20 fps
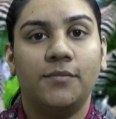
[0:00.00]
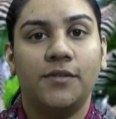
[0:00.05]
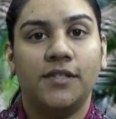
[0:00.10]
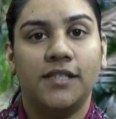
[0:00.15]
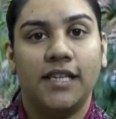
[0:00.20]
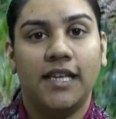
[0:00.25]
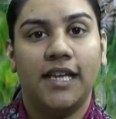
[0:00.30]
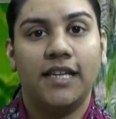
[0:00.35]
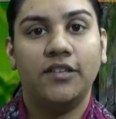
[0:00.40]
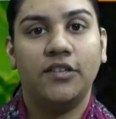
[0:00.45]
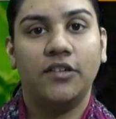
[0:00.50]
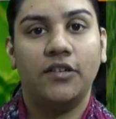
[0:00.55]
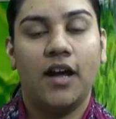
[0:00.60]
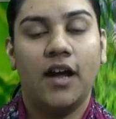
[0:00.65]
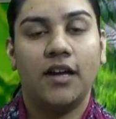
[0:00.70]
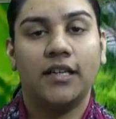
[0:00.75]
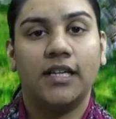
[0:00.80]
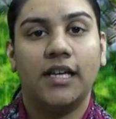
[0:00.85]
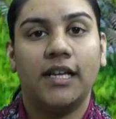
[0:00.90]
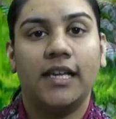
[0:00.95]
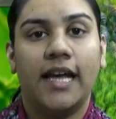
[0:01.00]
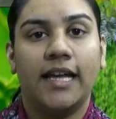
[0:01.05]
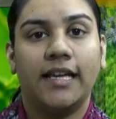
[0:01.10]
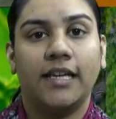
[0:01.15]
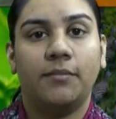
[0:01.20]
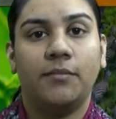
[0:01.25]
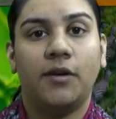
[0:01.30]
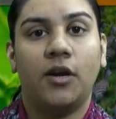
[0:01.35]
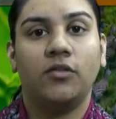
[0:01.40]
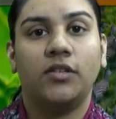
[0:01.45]
Coelenterata, like
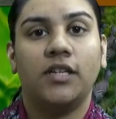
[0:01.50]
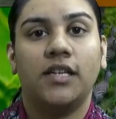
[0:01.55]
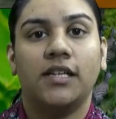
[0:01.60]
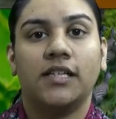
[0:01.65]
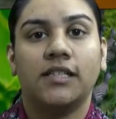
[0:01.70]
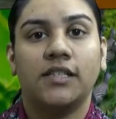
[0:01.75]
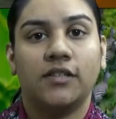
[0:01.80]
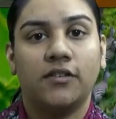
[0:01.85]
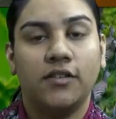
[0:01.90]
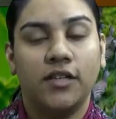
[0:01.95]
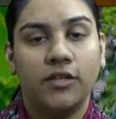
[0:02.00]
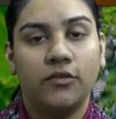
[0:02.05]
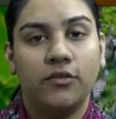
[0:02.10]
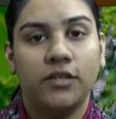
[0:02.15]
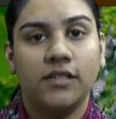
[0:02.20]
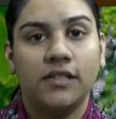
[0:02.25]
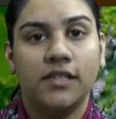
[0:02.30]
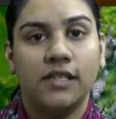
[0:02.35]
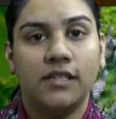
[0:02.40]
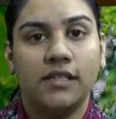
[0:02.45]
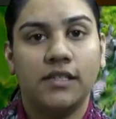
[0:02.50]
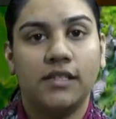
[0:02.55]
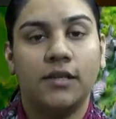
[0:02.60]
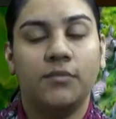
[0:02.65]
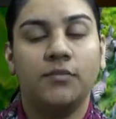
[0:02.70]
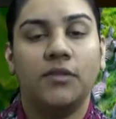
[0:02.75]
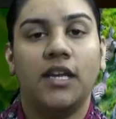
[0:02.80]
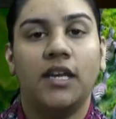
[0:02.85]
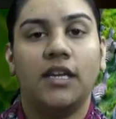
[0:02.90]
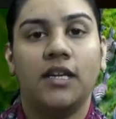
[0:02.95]
about the excretory
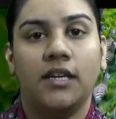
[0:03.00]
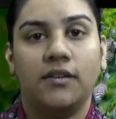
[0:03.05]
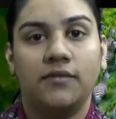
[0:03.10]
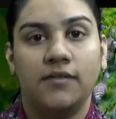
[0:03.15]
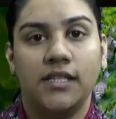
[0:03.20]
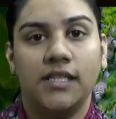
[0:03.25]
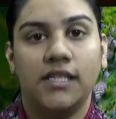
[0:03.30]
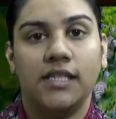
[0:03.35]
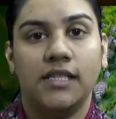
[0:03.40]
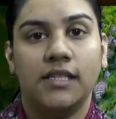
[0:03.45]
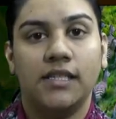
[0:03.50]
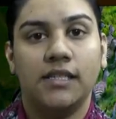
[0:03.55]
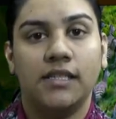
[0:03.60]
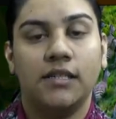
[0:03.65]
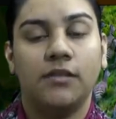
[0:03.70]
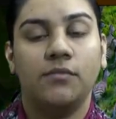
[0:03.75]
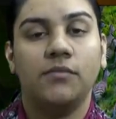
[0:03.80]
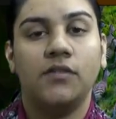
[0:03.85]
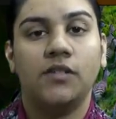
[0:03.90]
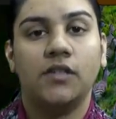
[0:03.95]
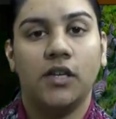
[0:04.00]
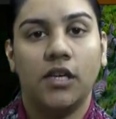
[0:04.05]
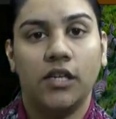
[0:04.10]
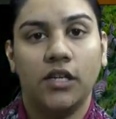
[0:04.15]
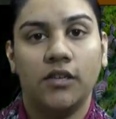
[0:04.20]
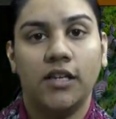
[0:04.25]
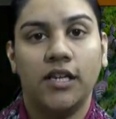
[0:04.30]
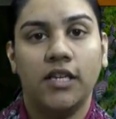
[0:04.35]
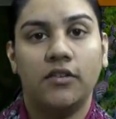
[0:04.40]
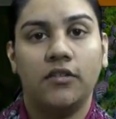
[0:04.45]
system, their nervous system,
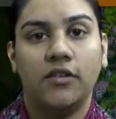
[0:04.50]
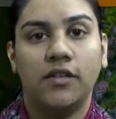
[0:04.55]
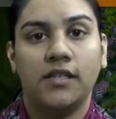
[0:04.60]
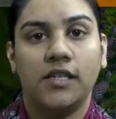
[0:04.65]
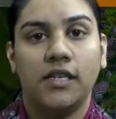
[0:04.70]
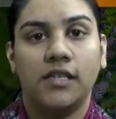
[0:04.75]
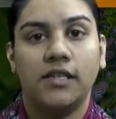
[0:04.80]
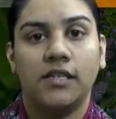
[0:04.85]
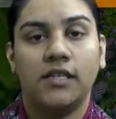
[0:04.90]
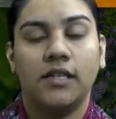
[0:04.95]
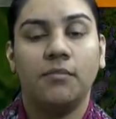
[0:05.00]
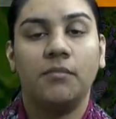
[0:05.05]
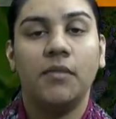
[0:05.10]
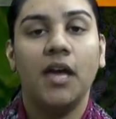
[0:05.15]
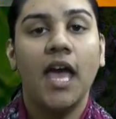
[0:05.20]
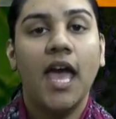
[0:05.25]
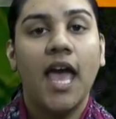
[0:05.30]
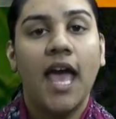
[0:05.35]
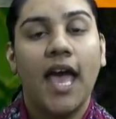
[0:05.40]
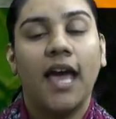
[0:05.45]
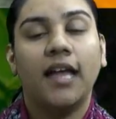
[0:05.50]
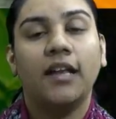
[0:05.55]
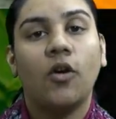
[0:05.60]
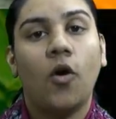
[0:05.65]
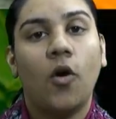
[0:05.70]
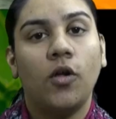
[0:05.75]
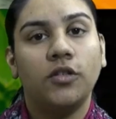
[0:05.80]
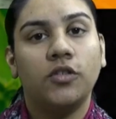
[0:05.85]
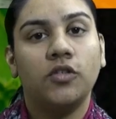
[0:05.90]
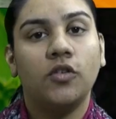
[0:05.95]
circulatory system, and
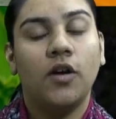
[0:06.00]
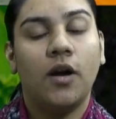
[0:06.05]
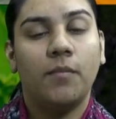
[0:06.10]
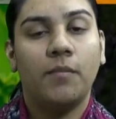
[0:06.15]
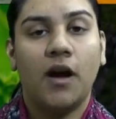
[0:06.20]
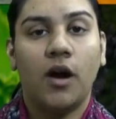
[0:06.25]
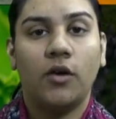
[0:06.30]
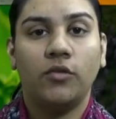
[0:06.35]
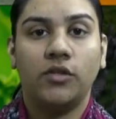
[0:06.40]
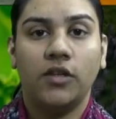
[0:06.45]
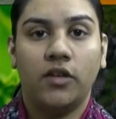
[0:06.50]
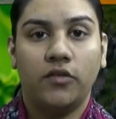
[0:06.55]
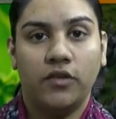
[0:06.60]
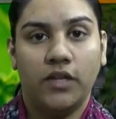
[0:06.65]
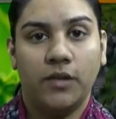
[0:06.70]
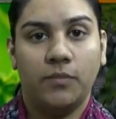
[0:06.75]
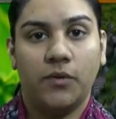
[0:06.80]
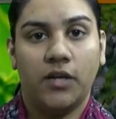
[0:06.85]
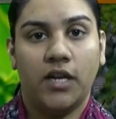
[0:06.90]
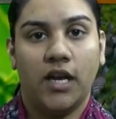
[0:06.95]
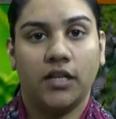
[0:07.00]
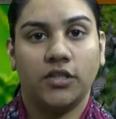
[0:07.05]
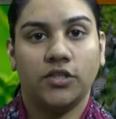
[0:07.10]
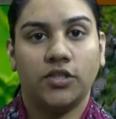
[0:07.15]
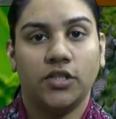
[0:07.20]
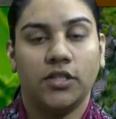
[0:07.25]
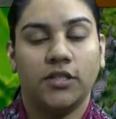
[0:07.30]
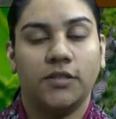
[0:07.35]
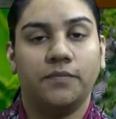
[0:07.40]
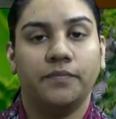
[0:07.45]
also about their
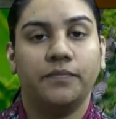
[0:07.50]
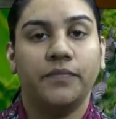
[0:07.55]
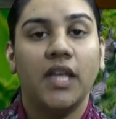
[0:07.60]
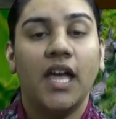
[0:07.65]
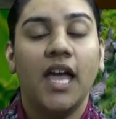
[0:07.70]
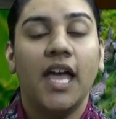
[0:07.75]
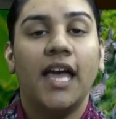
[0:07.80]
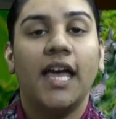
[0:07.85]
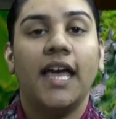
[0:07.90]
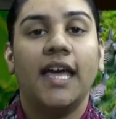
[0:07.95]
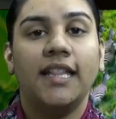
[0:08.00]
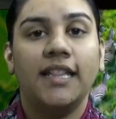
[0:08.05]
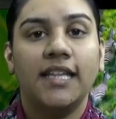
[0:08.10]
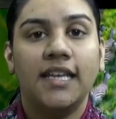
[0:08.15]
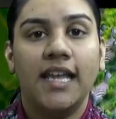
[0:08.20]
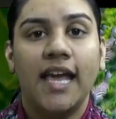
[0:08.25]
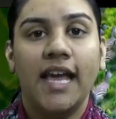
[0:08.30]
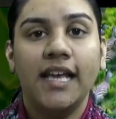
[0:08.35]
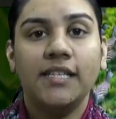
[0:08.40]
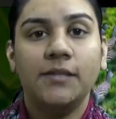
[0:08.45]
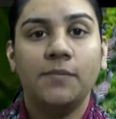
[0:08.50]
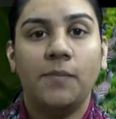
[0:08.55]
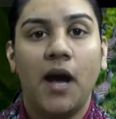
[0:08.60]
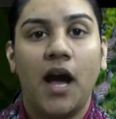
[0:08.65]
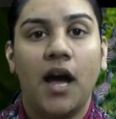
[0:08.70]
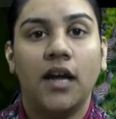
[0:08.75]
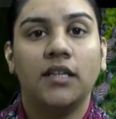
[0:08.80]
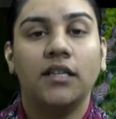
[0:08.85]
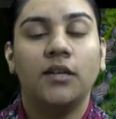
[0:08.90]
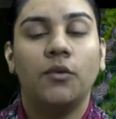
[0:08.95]
reproduction. In the next
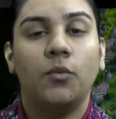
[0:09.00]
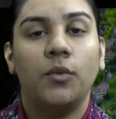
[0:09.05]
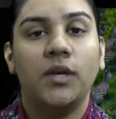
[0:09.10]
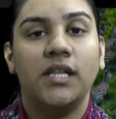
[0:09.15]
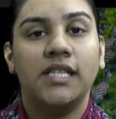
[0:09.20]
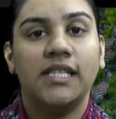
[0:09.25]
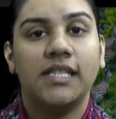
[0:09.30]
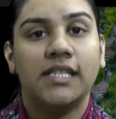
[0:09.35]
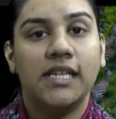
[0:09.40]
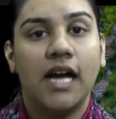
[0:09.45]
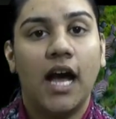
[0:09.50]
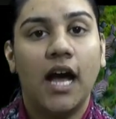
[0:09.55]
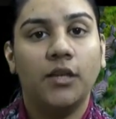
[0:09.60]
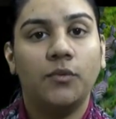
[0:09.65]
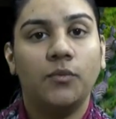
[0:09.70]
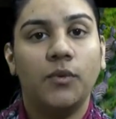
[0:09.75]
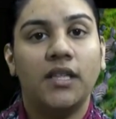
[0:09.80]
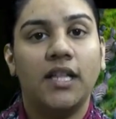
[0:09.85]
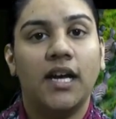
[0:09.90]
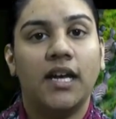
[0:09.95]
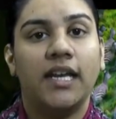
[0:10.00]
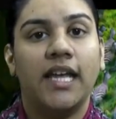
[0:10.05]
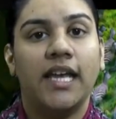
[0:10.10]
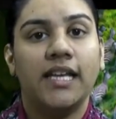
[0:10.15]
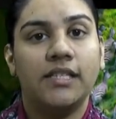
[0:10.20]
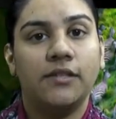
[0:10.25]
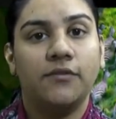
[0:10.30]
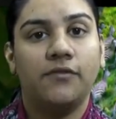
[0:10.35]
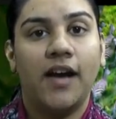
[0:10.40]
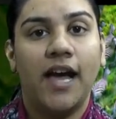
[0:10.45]
part, we'll start with our
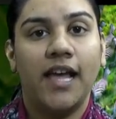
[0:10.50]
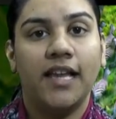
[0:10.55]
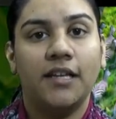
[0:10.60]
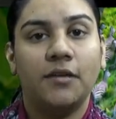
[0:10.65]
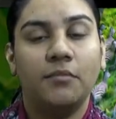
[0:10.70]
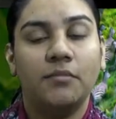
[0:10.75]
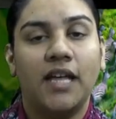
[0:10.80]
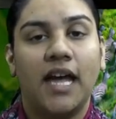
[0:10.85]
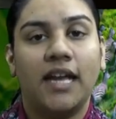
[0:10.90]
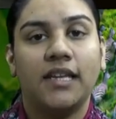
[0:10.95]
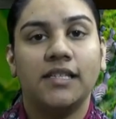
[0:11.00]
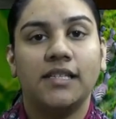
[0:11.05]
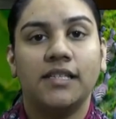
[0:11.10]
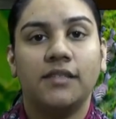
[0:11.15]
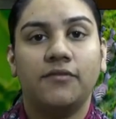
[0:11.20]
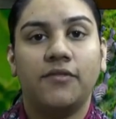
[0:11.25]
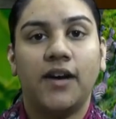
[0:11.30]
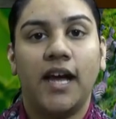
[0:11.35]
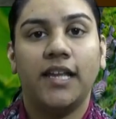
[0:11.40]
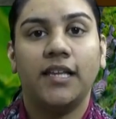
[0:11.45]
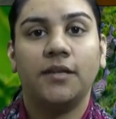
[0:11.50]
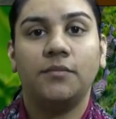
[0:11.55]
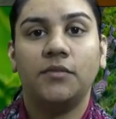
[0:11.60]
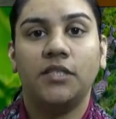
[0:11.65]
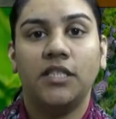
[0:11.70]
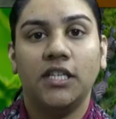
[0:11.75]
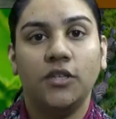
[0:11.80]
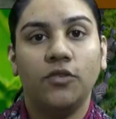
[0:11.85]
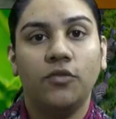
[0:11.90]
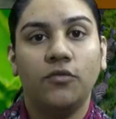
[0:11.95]
next phylum, that is the phylum
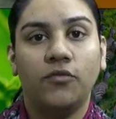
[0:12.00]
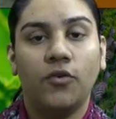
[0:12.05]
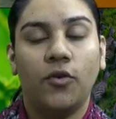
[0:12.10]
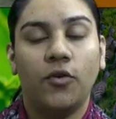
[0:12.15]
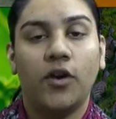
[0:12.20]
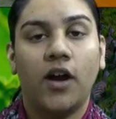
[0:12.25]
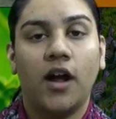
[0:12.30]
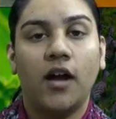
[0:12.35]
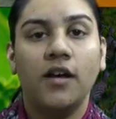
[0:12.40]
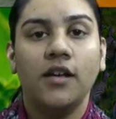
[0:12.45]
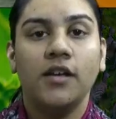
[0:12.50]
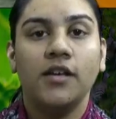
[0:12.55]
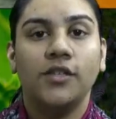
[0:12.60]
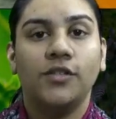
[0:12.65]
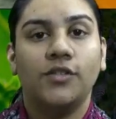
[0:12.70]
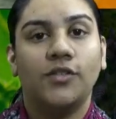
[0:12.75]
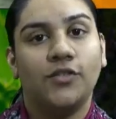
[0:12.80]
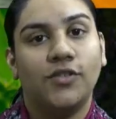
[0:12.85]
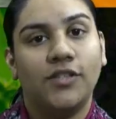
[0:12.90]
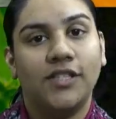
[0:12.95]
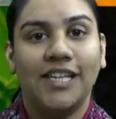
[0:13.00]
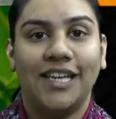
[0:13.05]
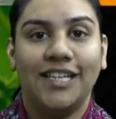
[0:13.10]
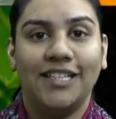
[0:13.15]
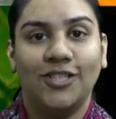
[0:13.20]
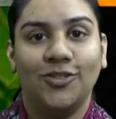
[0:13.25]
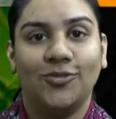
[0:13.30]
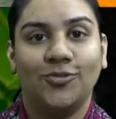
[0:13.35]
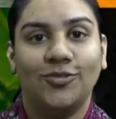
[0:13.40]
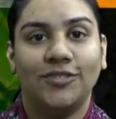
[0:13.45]
Ctenophora, so stay
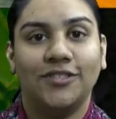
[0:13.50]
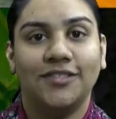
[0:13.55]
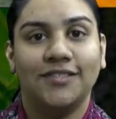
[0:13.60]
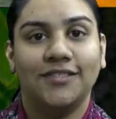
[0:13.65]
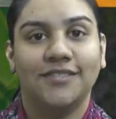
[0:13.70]
tuned.